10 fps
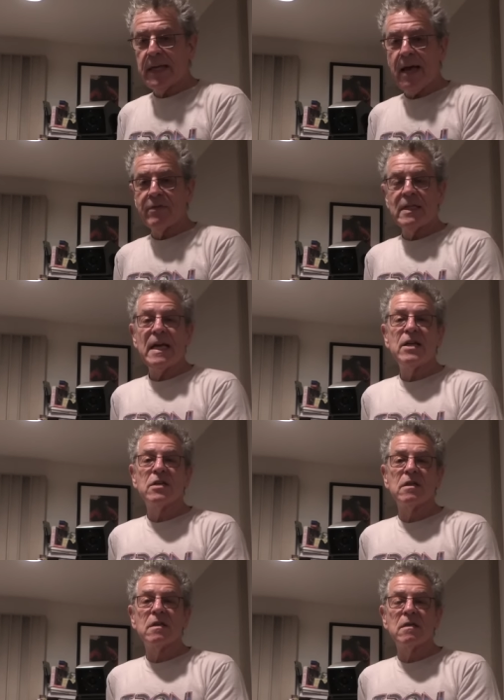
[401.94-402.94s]
the
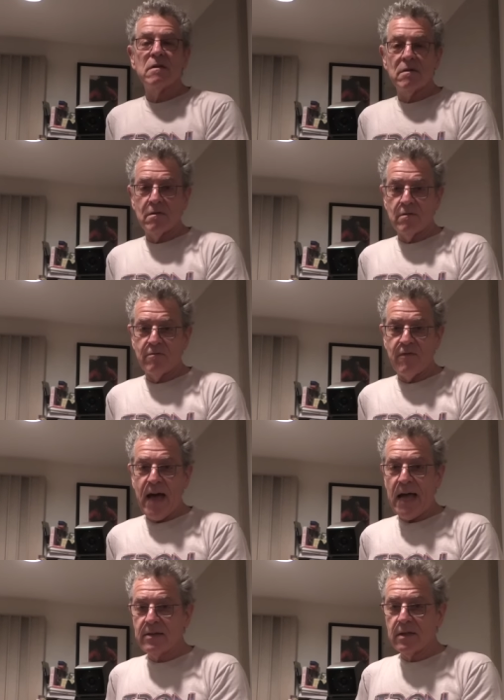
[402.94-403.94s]
cavitation
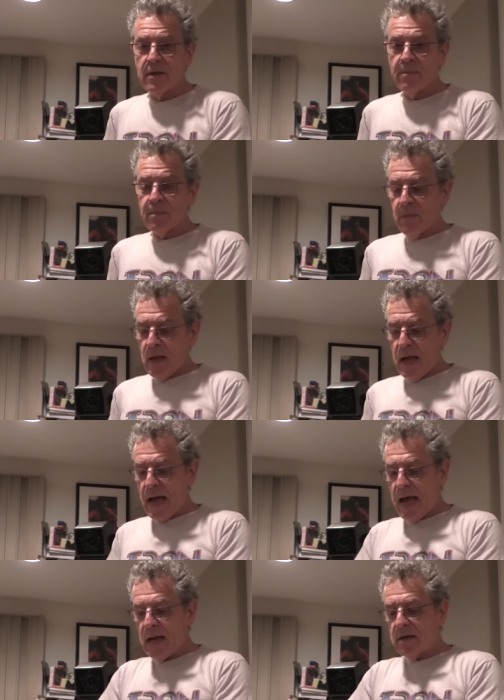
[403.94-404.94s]
vat
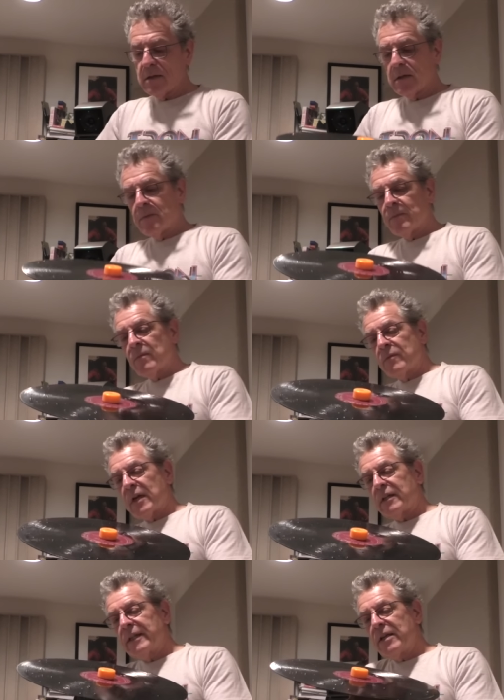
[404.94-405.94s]
and
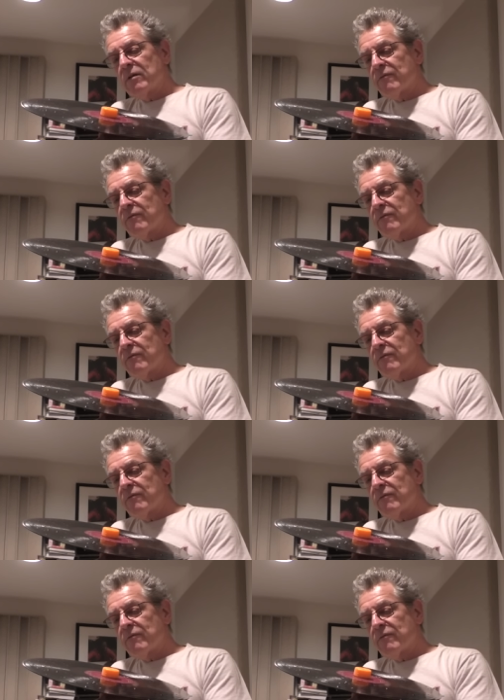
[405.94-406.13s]
the cleaner